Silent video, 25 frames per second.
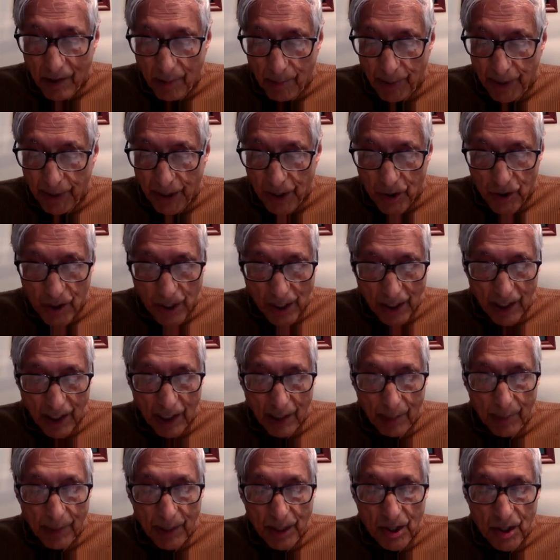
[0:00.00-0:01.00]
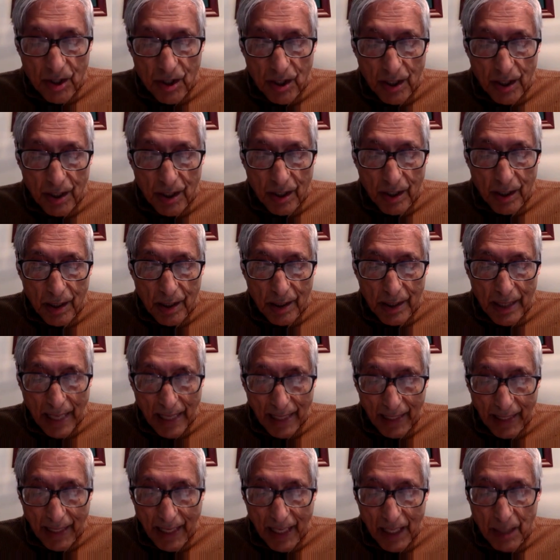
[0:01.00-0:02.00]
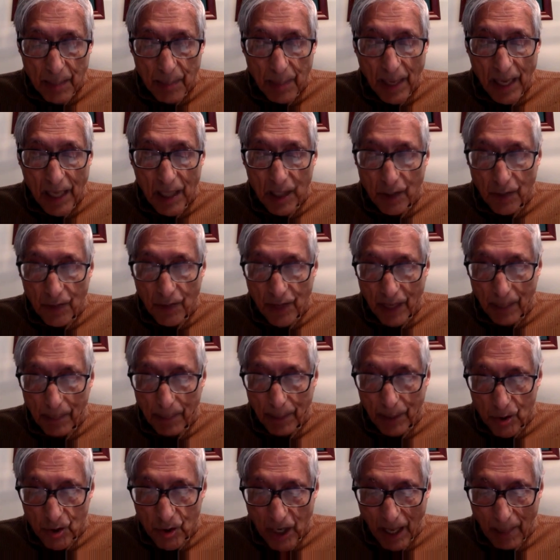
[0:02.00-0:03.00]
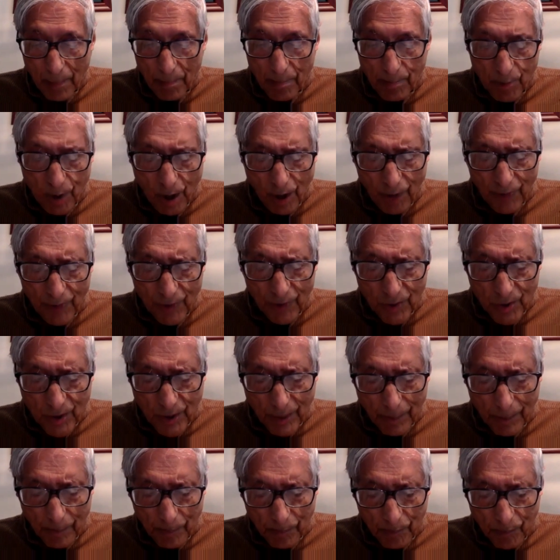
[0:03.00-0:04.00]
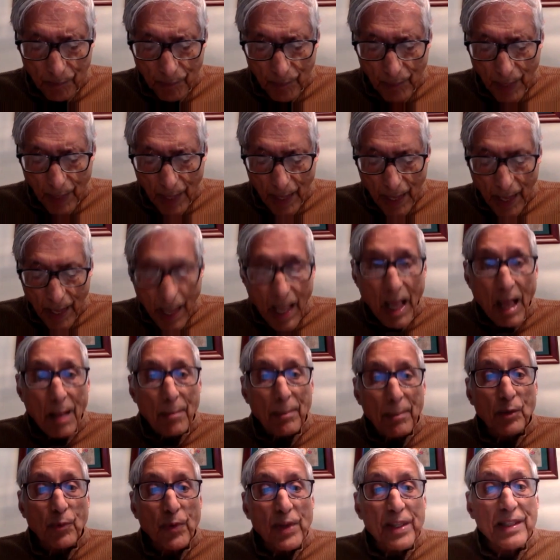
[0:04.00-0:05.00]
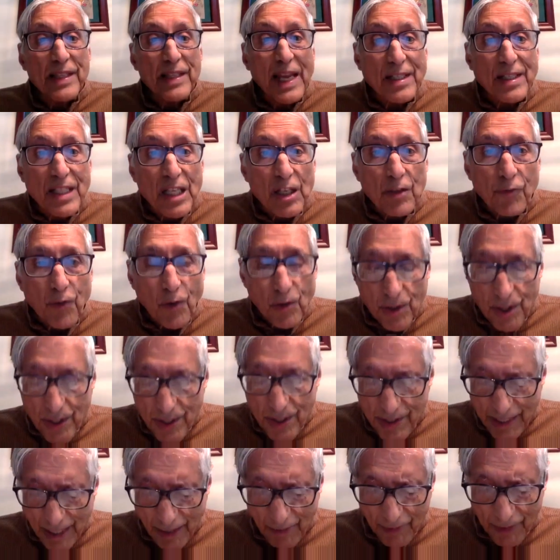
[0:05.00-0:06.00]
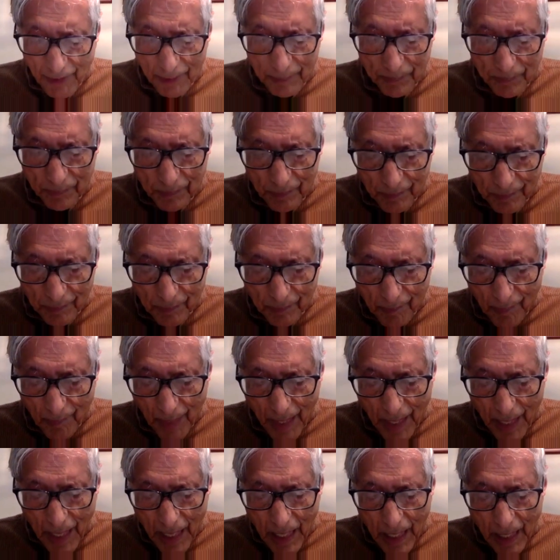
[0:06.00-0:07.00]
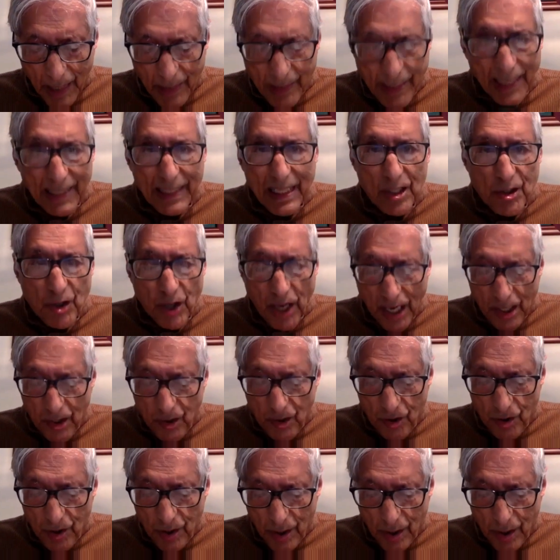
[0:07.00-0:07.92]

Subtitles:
British had administered Delhi as part of their Punjab province. But with 1947, Delhi changed